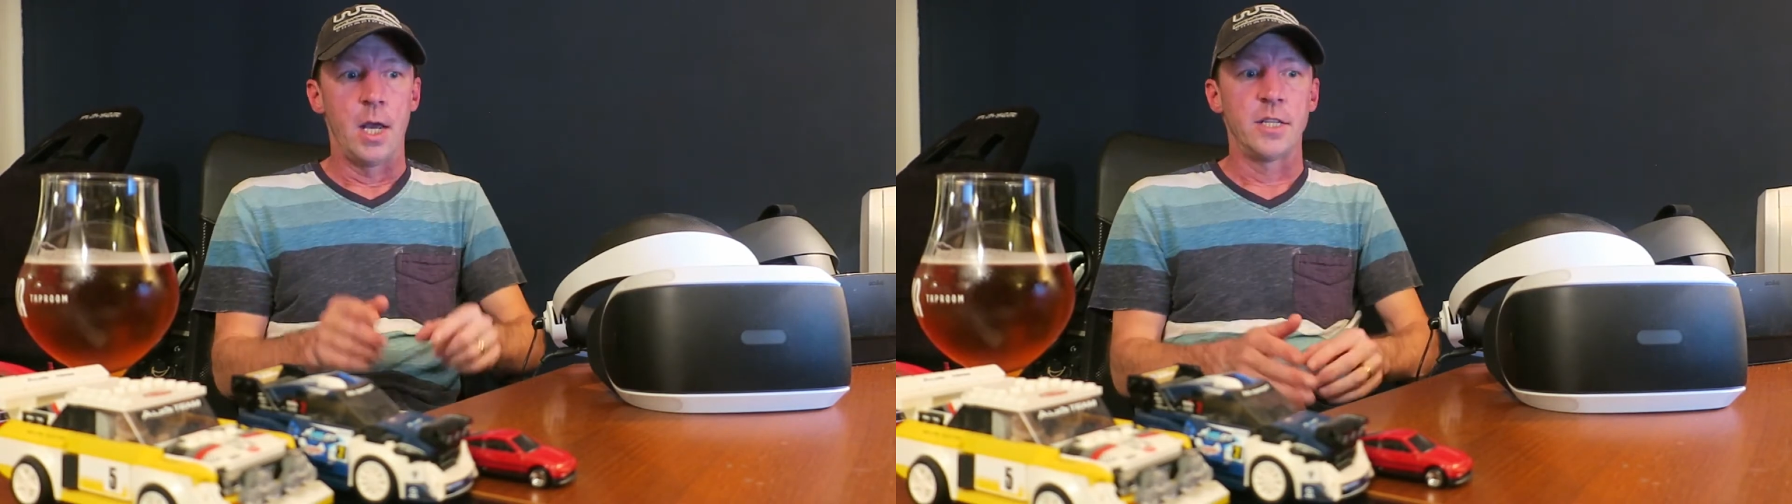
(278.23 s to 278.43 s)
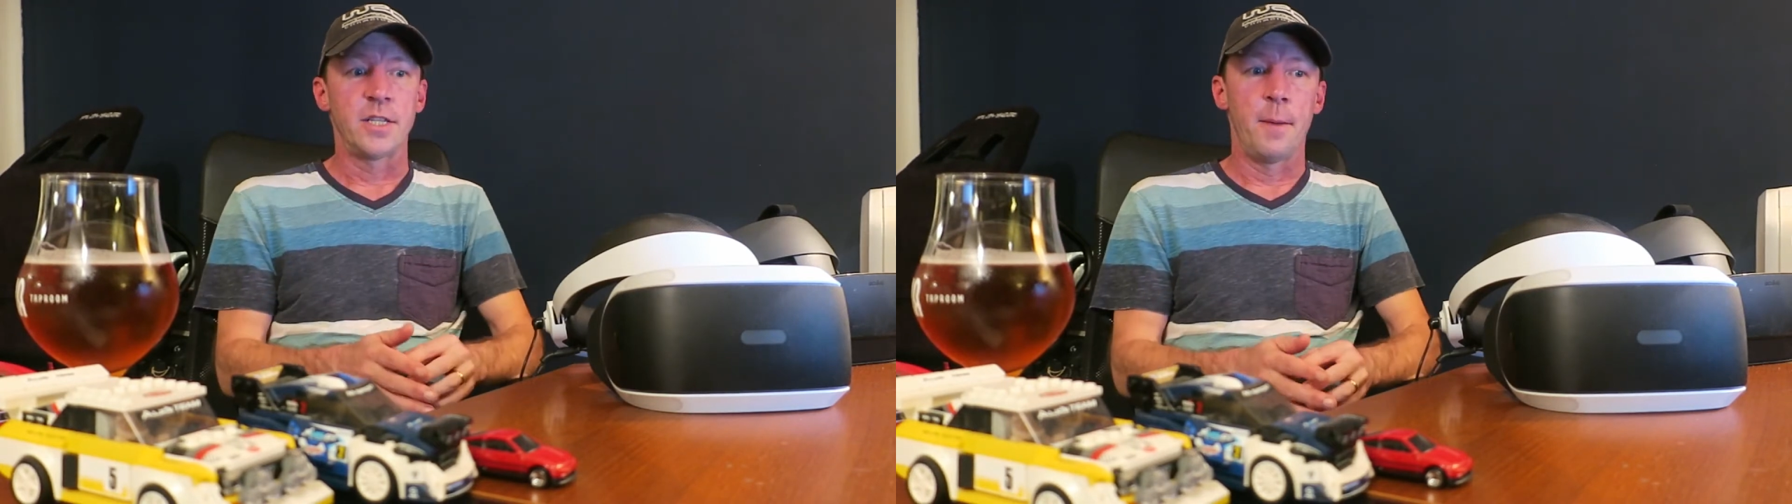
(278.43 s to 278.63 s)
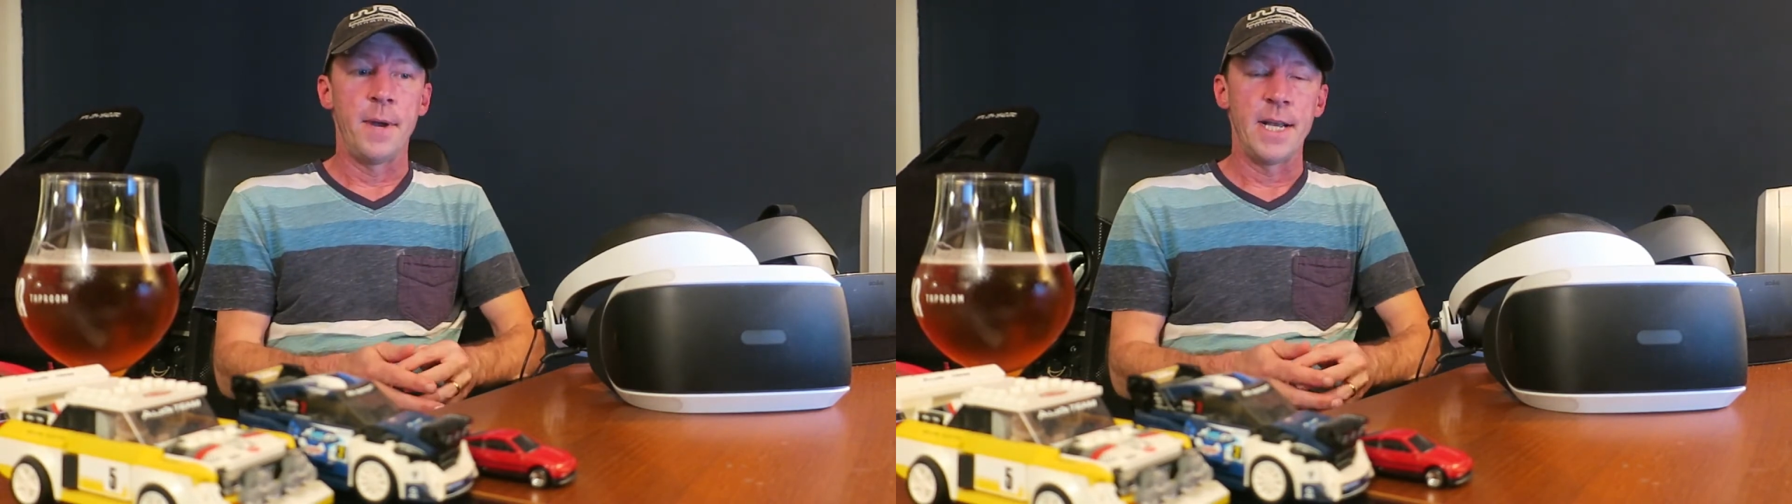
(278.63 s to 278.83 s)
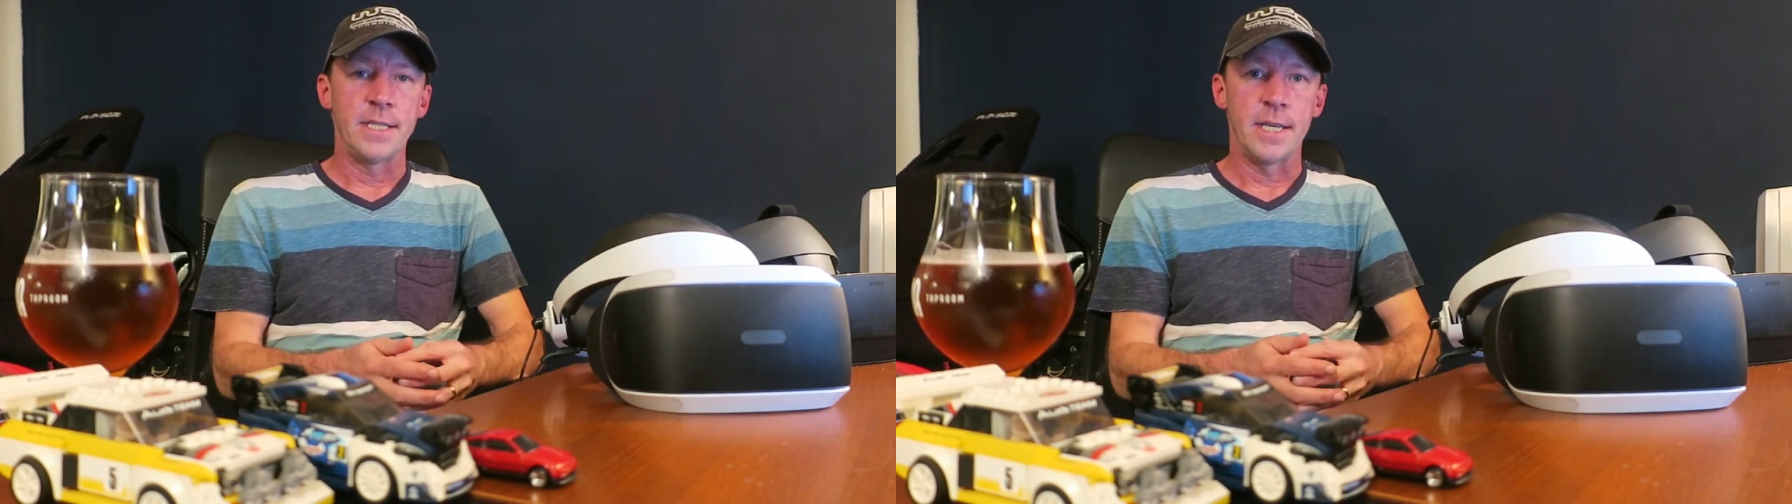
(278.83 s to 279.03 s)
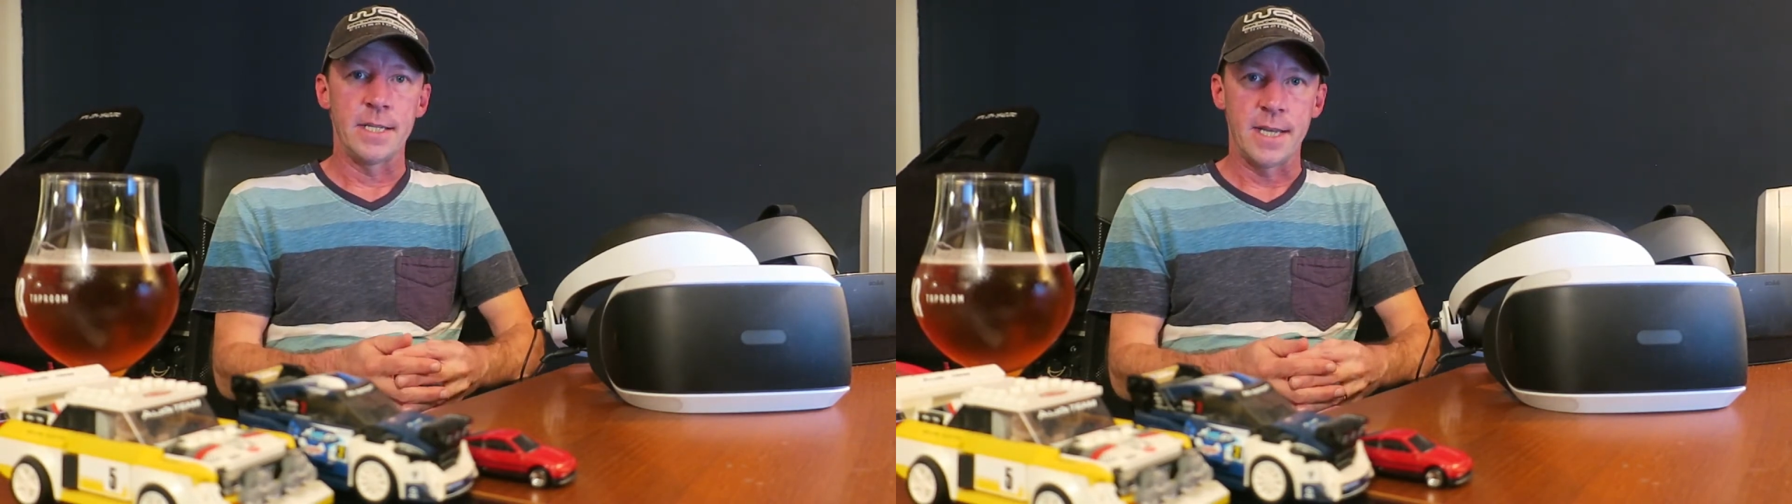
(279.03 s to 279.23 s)
Some
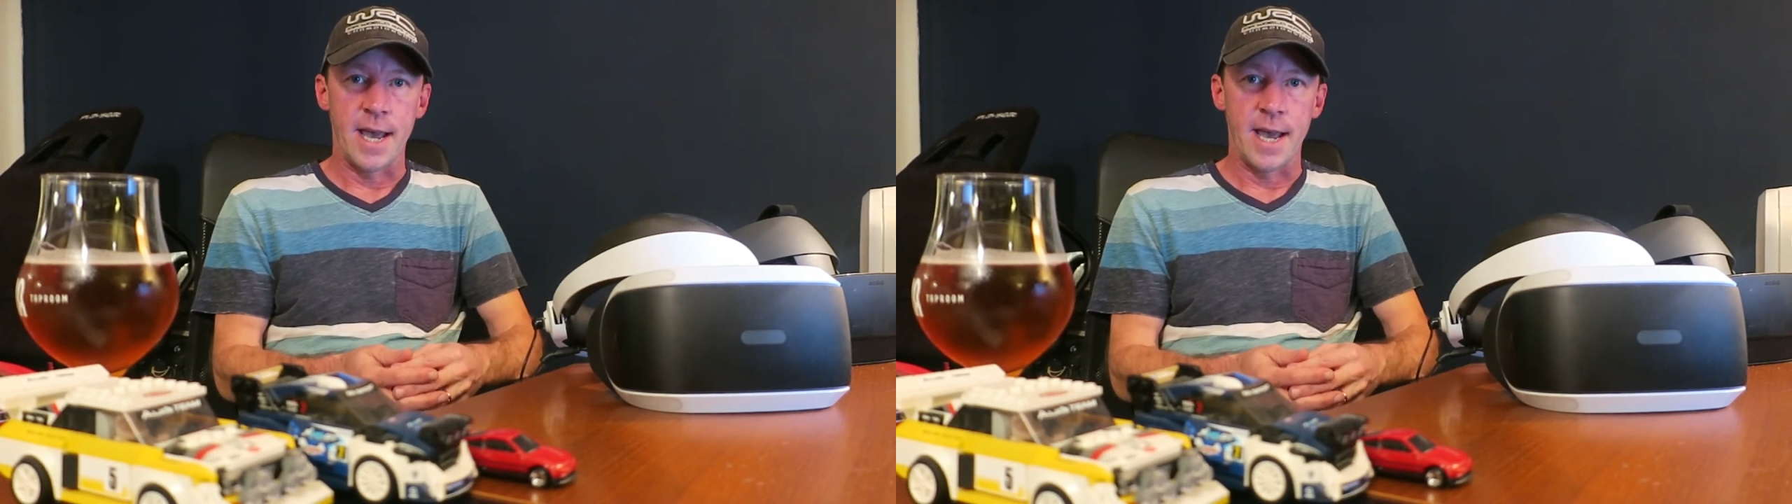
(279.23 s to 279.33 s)
headsets